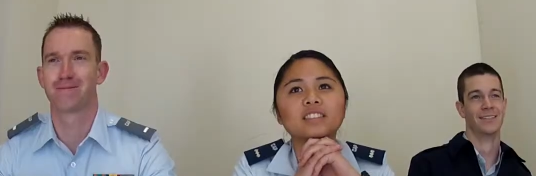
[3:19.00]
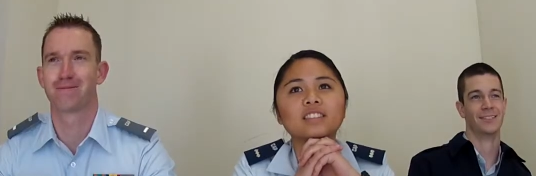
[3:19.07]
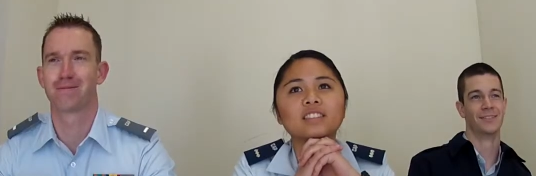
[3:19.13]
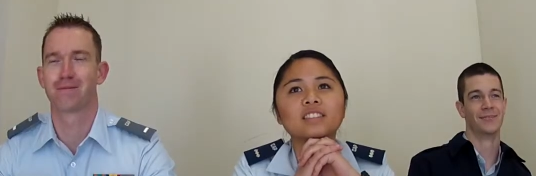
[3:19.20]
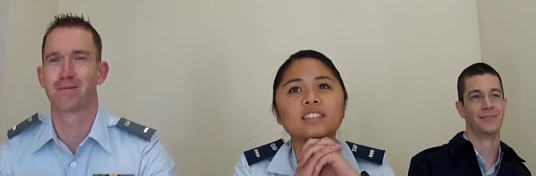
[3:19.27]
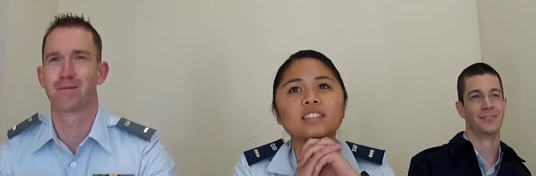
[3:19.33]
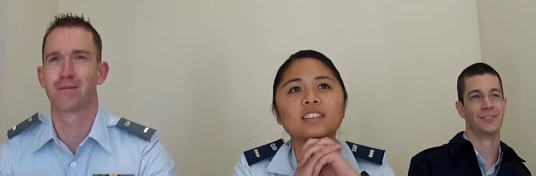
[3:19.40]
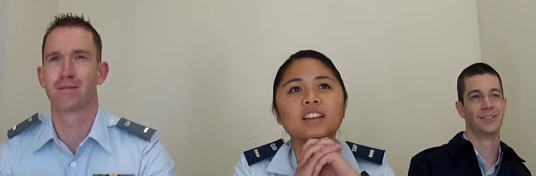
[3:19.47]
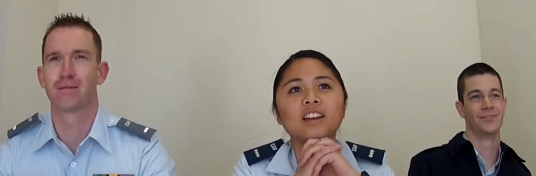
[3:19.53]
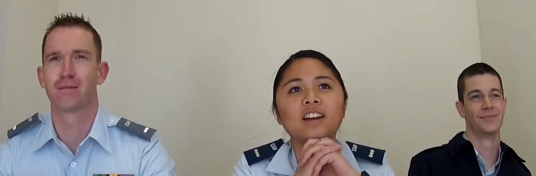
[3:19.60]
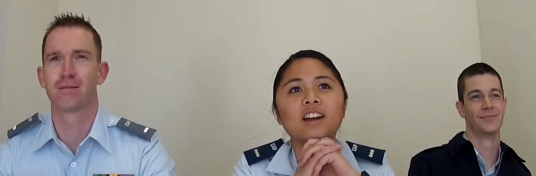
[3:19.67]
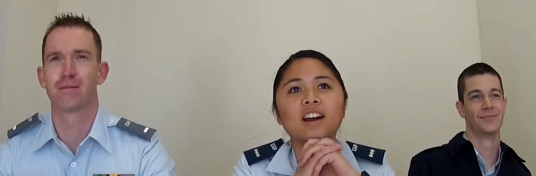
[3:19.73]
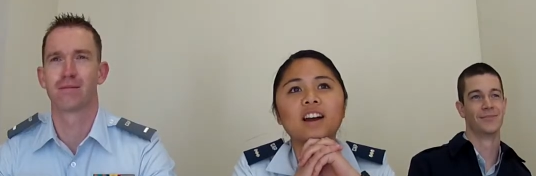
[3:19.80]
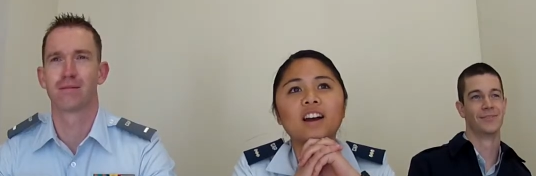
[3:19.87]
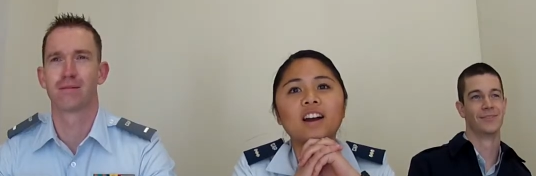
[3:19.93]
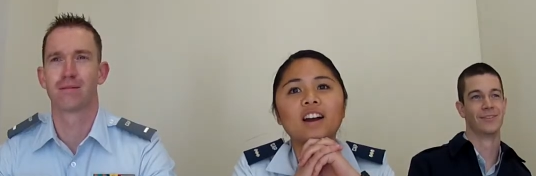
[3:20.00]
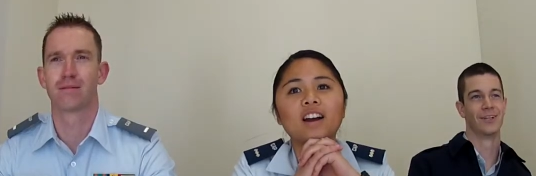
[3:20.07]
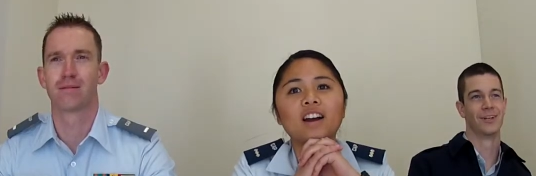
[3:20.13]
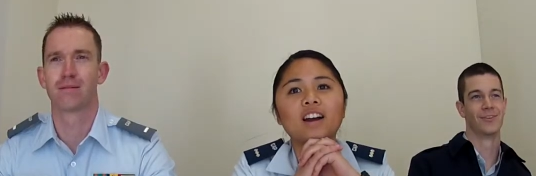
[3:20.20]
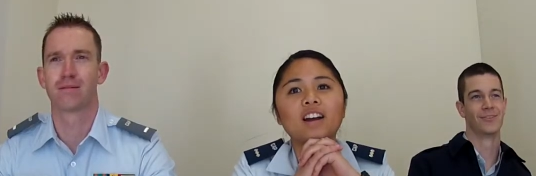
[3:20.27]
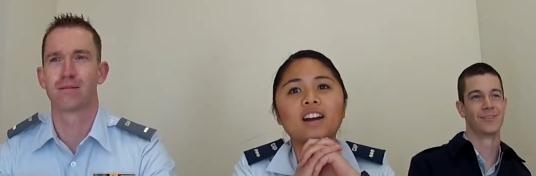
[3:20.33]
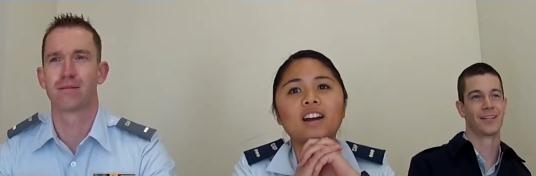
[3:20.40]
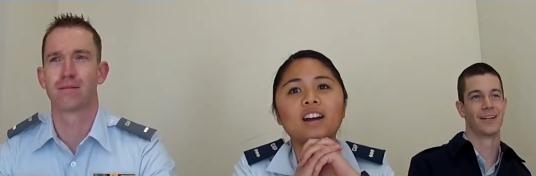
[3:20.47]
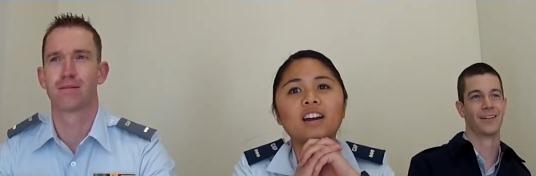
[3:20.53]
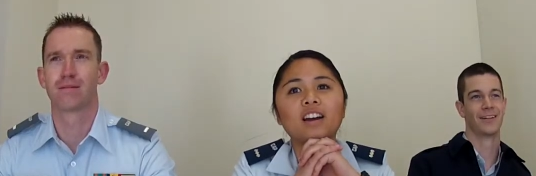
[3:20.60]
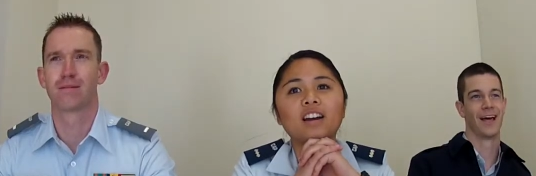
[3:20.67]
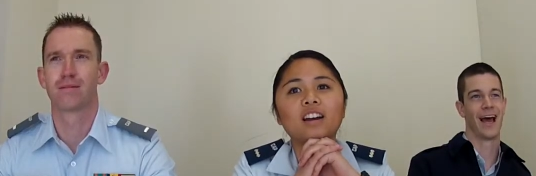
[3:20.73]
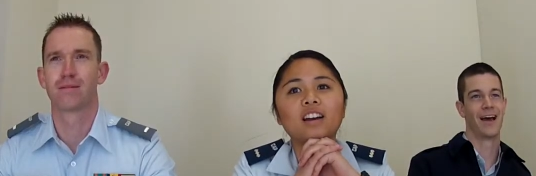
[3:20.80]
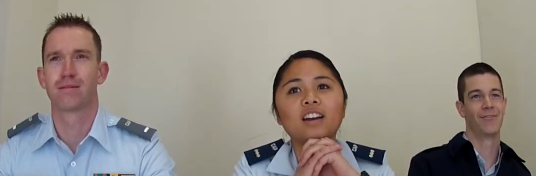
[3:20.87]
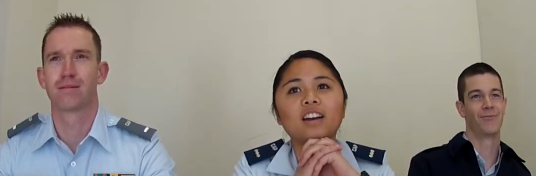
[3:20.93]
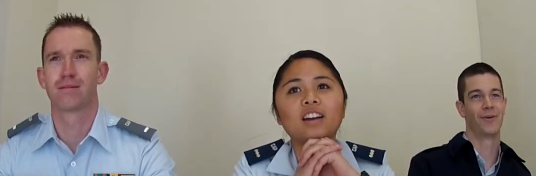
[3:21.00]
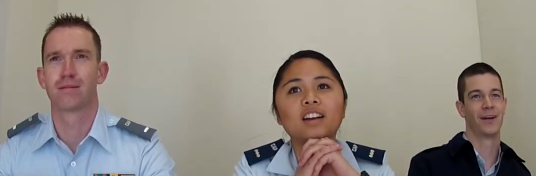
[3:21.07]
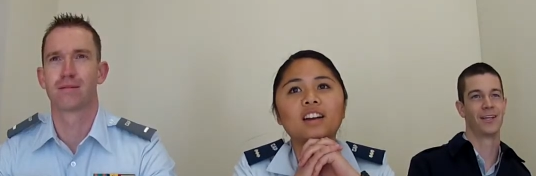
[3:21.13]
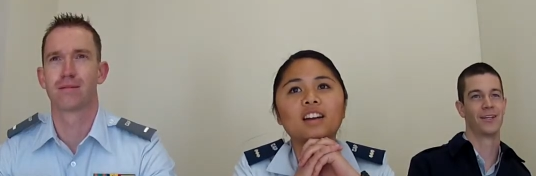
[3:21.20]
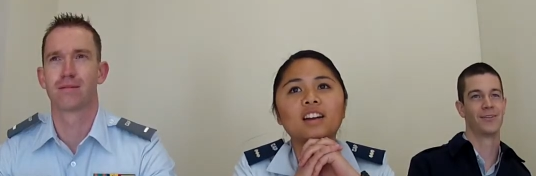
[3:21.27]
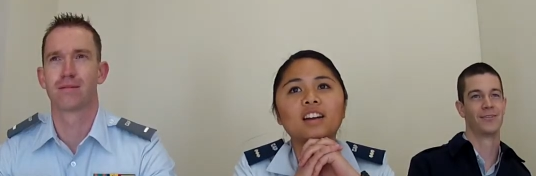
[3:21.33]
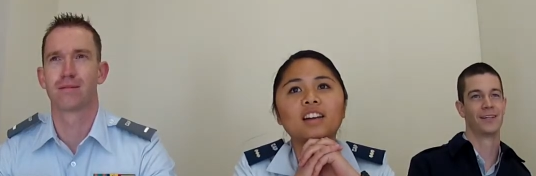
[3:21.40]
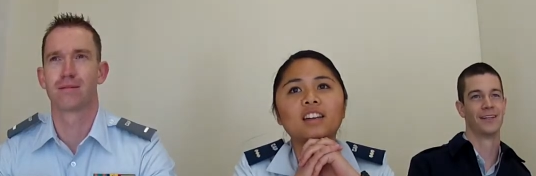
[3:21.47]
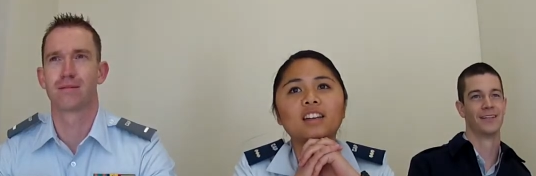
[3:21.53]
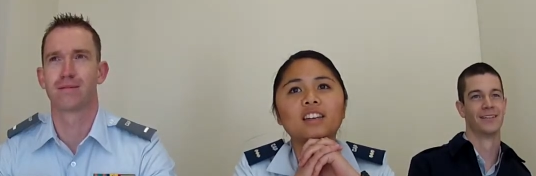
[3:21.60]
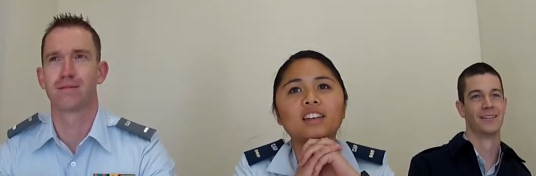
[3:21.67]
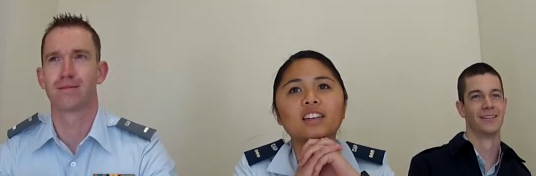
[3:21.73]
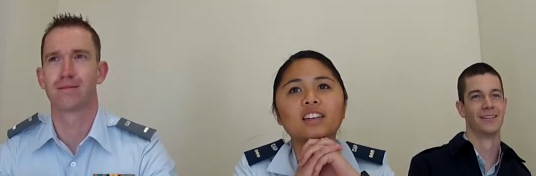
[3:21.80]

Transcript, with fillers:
Speaker 1: You, you, are you just gonna laugh? I'm not